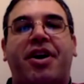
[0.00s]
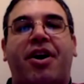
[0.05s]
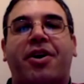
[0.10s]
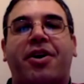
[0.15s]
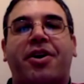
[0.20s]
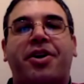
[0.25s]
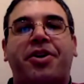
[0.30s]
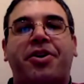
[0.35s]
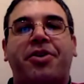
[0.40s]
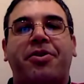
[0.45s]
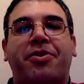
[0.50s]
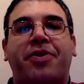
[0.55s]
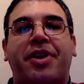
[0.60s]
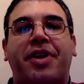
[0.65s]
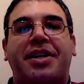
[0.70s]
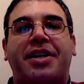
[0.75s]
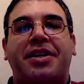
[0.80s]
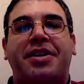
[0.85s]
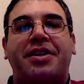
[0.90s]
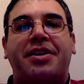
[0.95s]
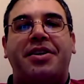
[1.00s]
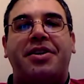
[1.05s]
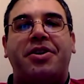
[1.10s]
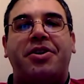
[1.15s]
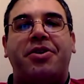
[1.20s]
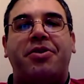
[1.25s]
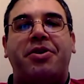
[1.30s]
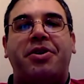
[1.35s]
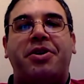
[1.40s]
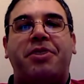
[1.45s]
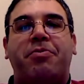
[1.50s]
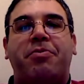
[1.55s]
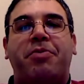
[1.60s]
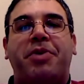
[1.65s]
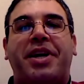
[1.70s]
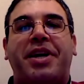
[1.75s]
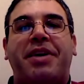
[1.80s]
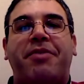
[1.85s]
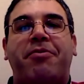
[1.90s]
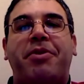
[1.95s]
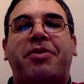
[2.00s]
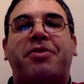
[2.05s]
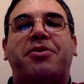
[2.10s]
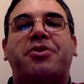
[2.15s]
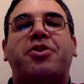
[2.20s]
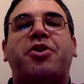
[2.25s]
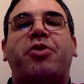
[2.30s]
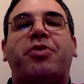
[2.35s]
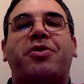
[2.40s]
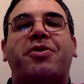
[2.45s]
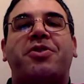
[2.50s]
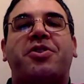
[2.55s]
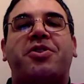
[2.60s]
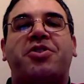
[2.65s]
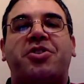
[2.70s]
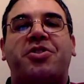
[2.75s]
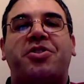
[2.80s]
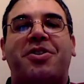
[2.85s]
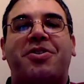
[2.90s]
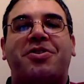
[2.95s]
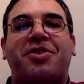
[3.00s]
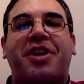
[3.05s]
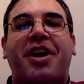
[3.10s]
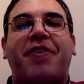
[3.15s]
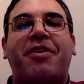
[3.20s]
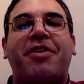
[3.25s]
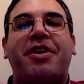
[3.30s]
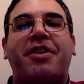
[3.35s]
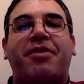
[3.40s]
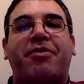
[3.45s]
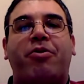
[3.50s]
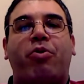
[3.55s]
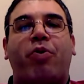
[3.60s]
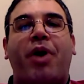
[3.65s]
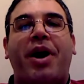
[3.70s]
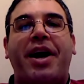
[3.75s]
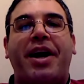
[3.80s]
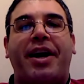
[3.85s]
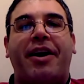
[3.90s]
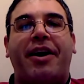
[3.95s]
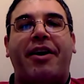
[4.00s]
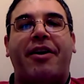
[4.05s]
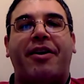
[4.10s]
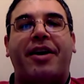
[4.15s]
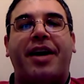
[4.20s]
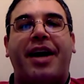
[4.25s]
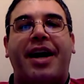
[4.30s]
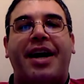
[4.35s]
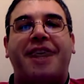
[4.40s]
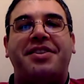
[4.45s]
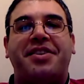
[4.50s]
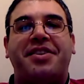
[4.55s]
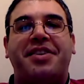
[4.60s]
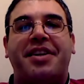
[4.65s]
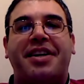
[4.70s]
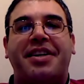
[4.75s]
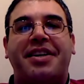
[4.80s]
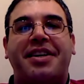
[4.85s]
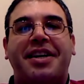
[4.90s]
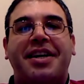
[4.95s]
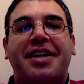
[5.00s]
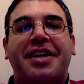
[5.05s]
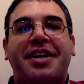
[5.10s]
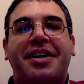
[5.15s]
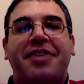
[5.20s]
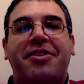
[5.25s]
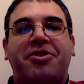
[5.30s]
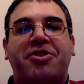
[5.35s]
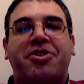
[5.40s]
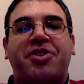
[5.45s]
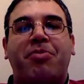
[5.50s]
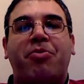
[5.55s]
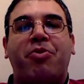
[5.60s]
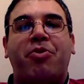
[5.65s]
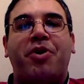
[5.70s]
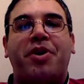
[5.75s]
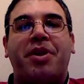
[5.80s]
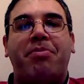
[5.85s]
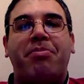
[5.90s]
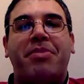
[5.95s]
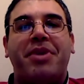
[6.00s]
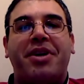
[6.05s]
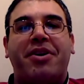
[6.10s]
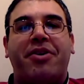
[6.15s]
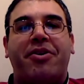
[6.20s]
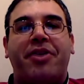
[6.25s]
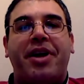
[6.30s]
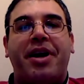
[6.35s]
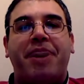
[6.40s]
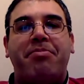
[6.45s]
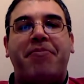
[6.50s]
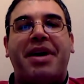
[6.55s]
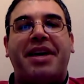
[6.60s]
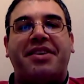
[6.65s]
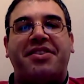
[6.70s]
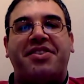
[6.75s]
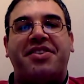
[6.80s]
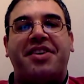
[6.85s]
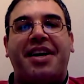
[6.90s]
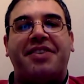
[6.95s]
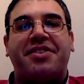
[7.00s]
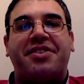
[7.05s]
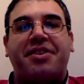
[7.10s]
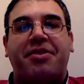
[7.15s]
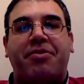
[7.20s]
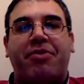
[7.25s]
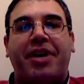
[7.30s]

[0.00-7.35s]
to argue that there's an area of gray here, guys, and that there's somewhere in the middle that makes sense.